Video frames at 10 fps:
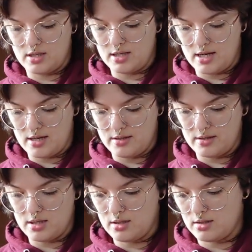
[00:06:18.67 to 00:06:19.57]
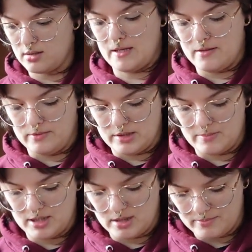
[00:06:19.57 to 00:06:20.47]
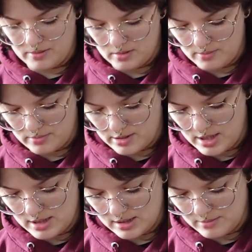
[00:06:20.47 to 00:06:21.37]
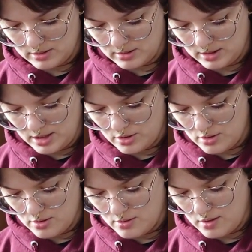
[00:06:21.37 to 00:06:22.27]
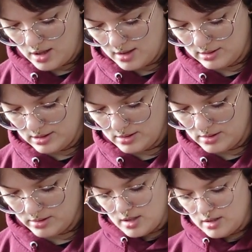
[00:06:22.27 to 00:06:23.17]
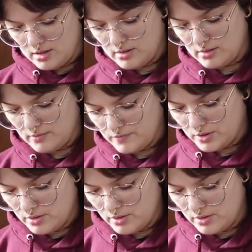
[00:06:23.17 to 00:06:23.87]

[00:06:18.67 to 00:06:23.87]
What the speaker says: And I think it will spin up pretty similarly to Gotland. And for